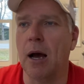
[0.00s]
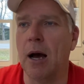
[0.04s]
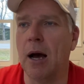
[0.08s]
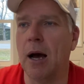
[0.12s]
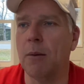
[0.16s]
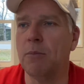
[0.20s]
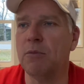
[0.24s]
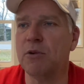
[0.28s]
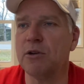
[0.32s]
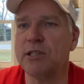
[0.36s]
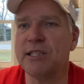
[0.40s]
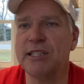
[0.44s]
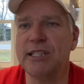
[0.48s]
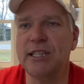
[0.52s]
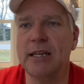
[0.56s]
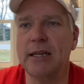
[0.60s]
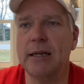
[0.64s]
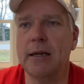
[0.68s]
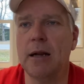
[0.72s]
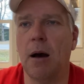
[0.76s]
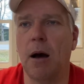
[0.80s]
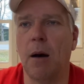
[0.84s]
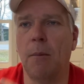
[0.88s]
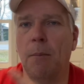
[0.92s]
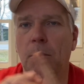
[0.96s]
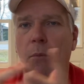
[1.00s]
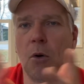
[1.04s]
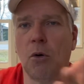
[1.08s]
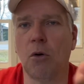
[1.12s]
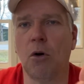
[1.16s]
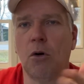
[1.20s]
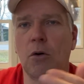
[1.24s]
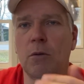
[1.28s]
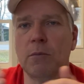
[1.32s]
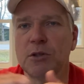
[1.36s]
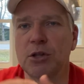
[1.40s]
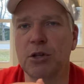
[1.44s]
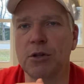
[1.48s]
Um, we're seeing more
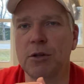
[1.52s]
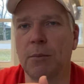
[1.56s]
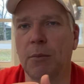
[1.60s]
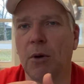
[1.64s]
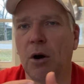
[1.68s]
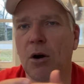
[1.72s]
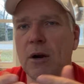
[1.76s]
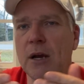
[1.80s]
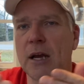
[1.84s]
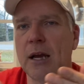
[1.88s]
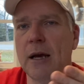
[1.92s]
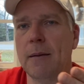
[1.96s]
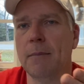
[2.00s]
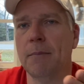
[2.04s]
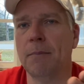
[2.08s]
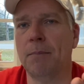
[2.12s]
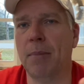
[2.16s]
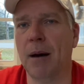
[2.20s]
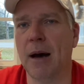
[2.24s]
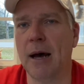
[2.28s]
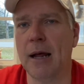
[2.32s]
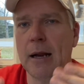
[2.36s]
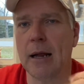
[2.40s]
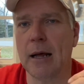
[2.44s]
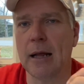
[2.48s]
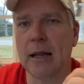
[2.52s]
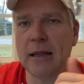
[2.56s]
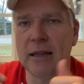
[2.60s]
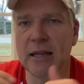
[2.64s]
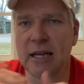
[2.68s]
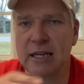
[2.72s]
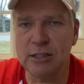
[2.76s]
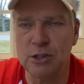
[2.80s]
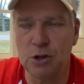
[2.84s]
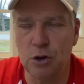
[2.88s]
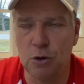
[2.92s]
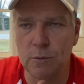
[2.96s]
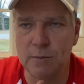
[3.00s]
homes on the market, but
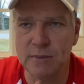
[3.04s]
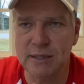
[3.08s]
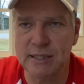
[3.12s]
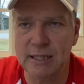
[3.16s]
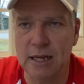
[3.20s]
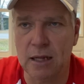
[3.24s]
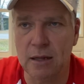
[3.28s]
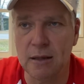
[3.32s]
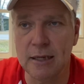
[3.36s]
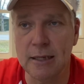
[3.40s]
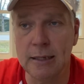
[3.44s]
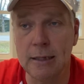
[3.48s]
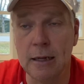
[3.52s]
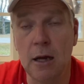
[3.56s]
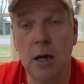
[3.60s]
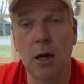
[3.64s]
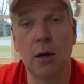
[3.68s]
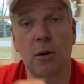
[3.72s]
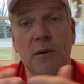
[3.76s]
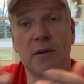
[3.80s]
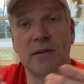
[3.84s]
less home selling.